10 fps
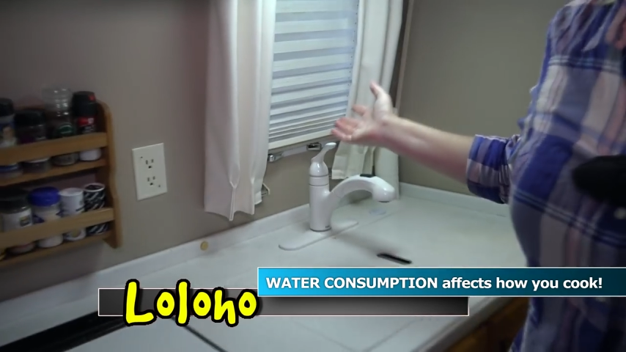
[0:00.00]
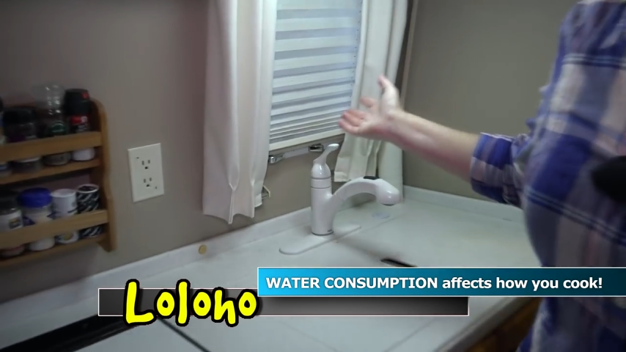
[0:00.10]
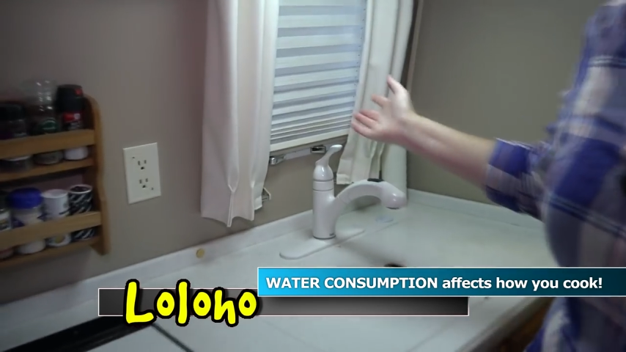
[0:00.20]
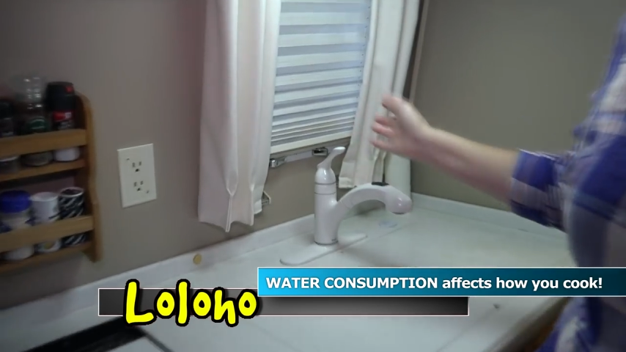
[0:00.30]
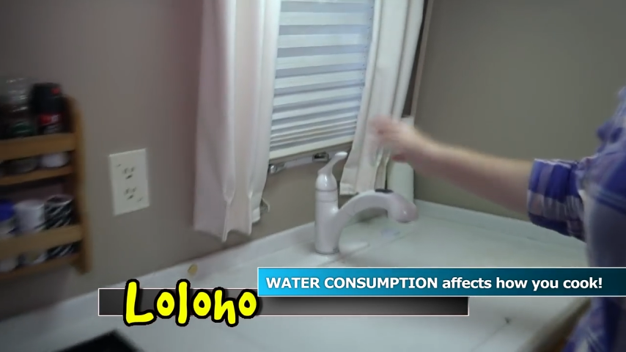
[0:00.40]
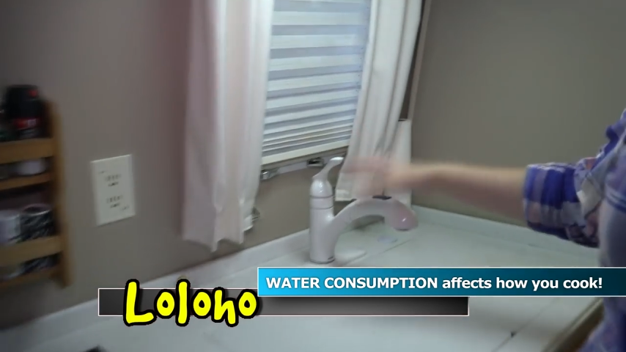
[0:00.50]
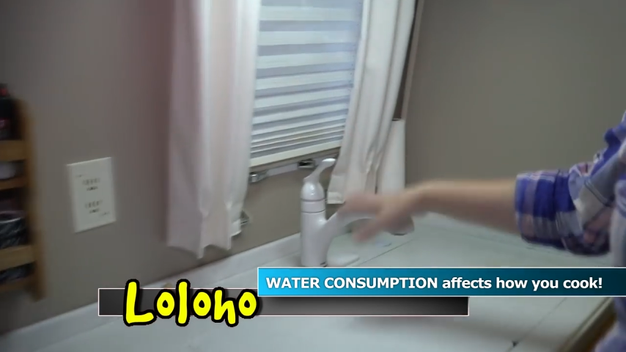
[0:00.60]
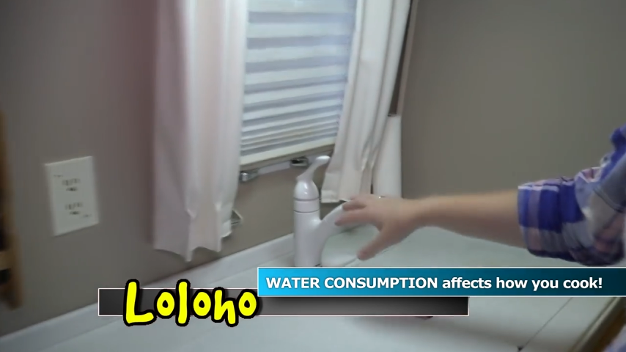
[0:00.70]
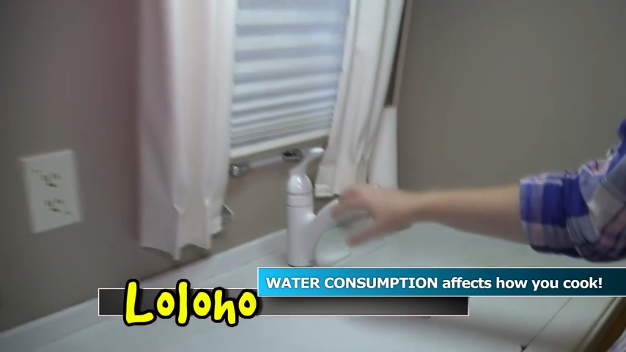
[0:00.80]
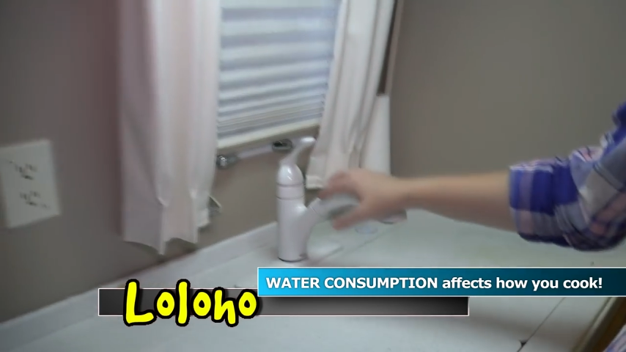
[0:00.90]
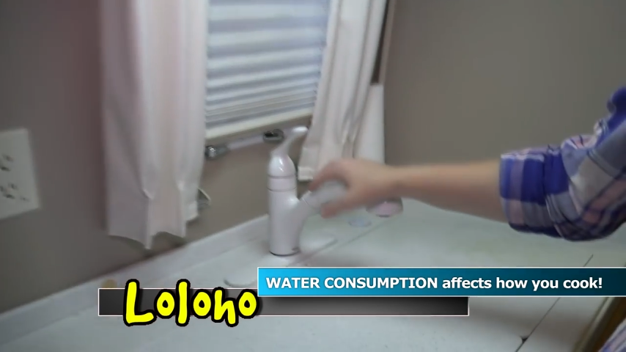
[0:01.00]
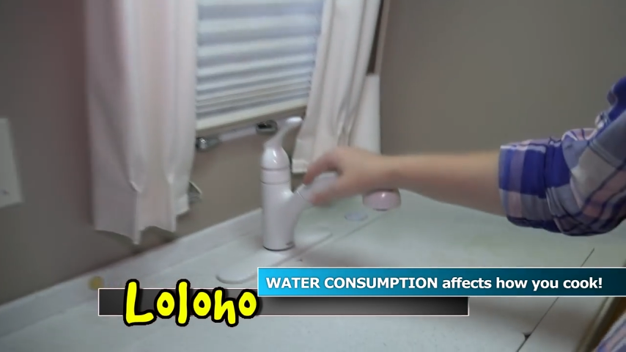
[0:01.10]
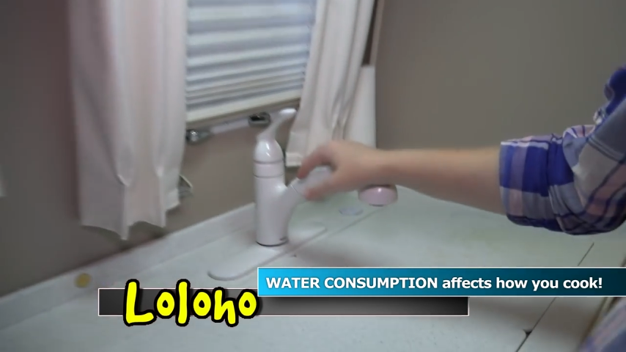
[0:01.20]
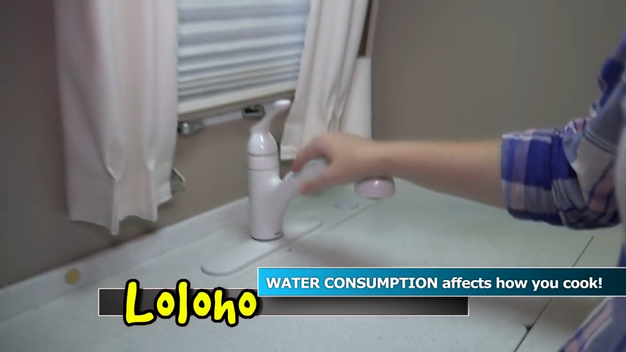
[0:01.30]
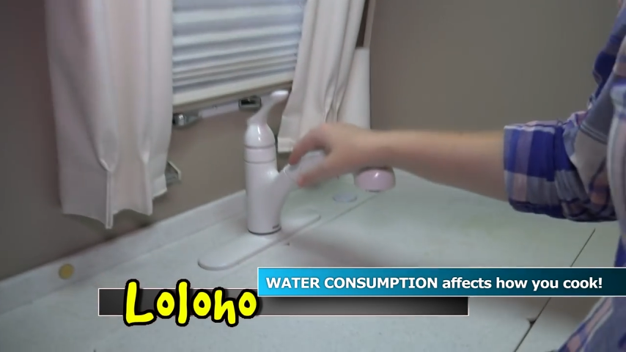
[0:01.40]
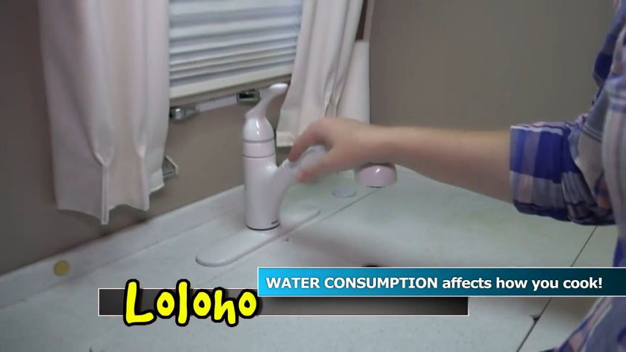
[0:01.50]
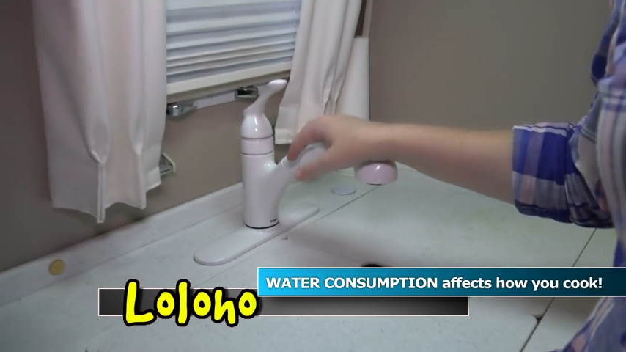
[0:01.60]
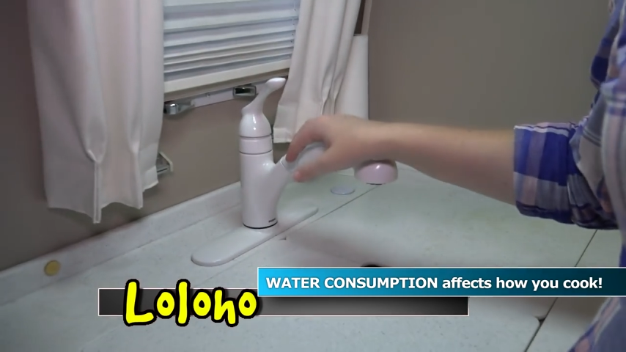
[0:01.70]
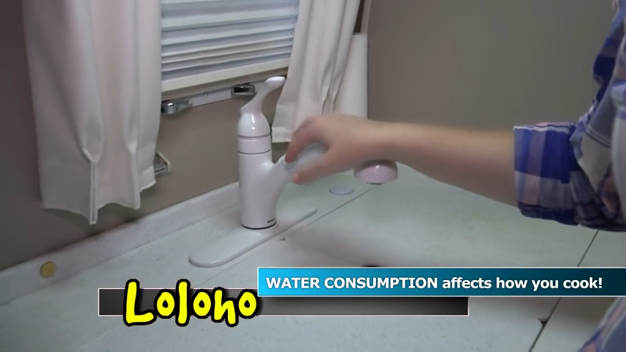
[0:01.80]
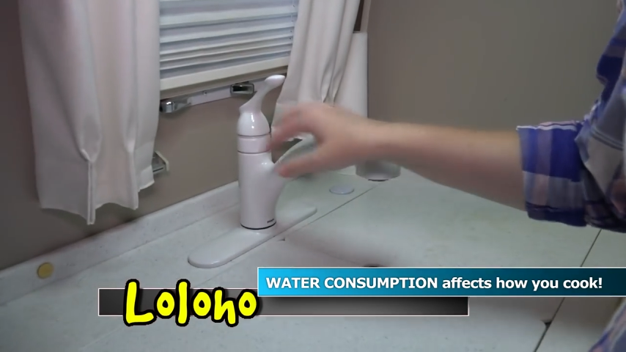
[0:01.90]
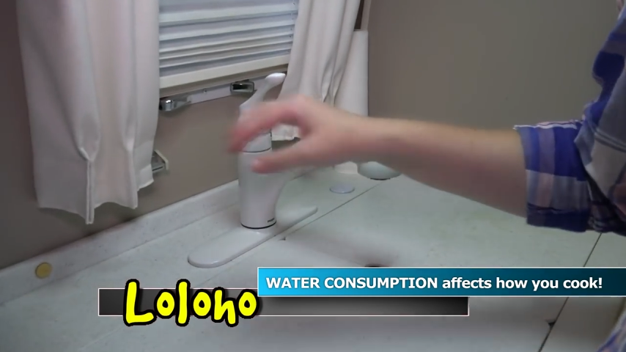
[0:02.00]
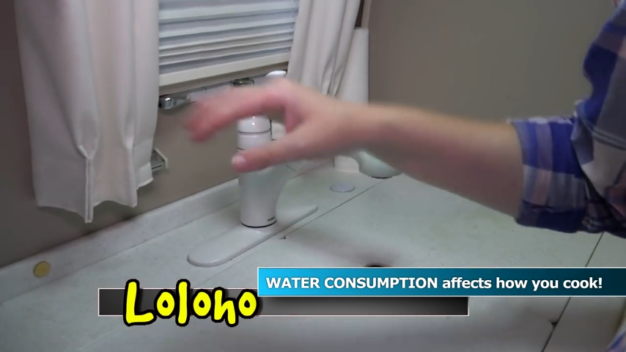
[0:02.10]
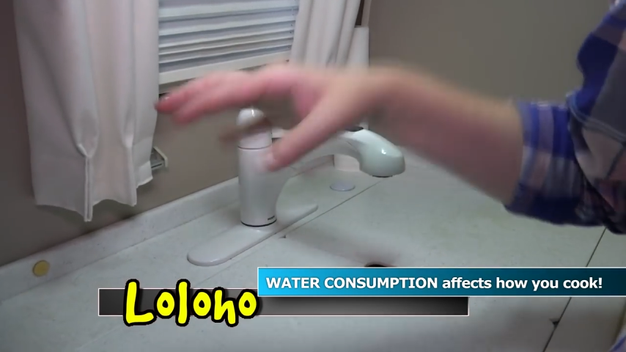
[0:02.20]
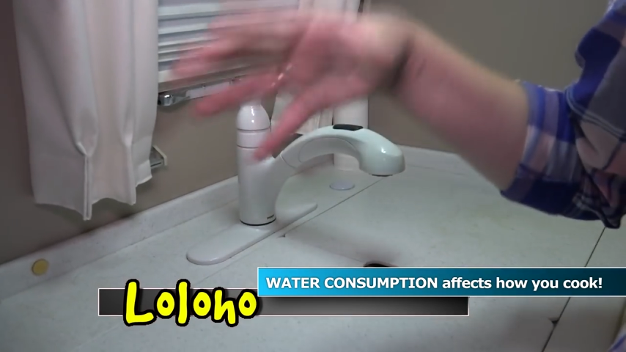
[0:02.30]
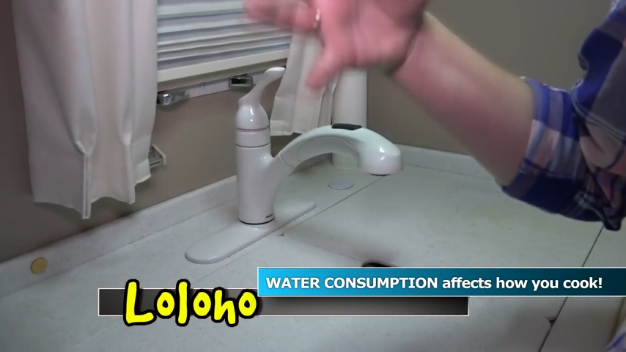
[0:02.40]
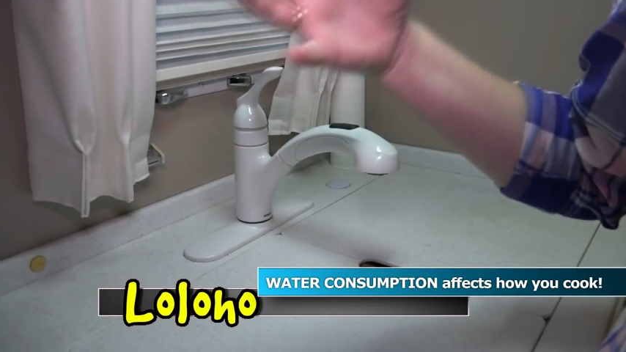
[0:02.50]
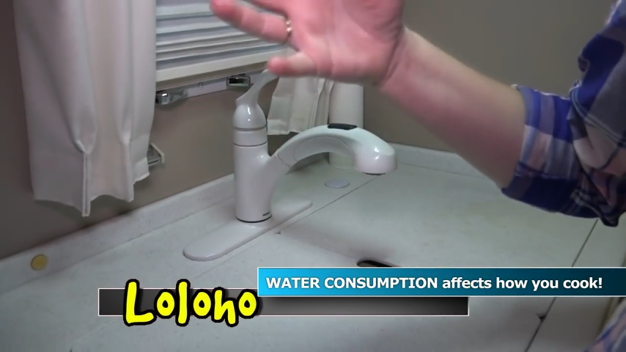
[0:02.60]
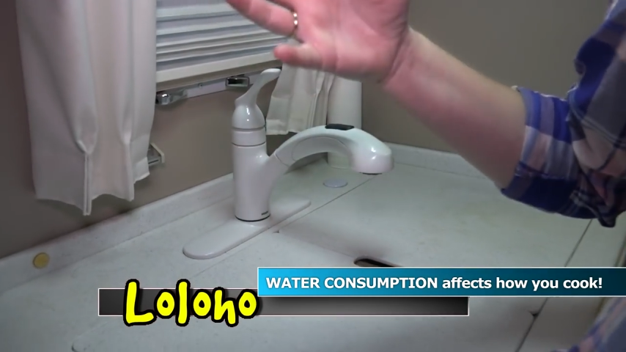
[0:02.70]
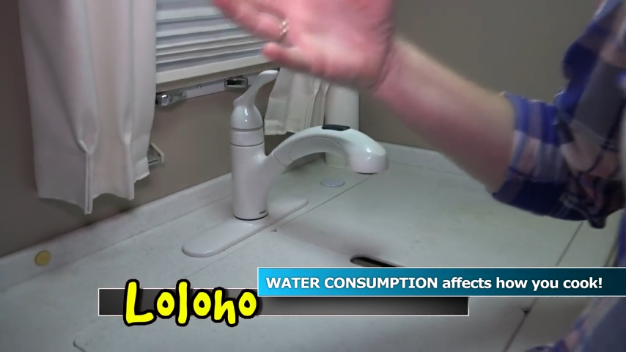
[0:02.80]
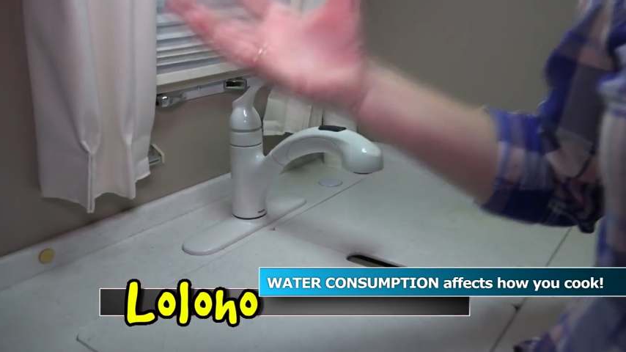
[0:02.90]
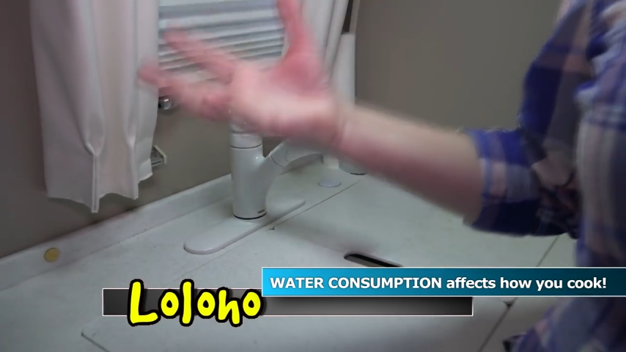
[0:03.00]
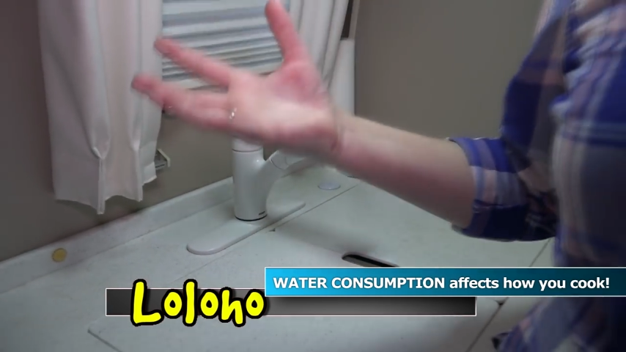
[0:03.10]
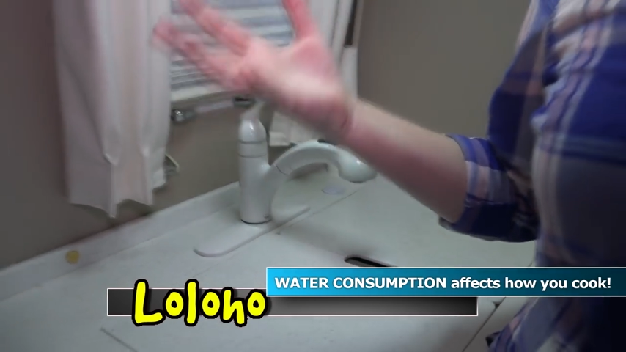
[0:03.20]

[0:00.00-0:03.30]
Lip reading: Nobody's mouth can be seen.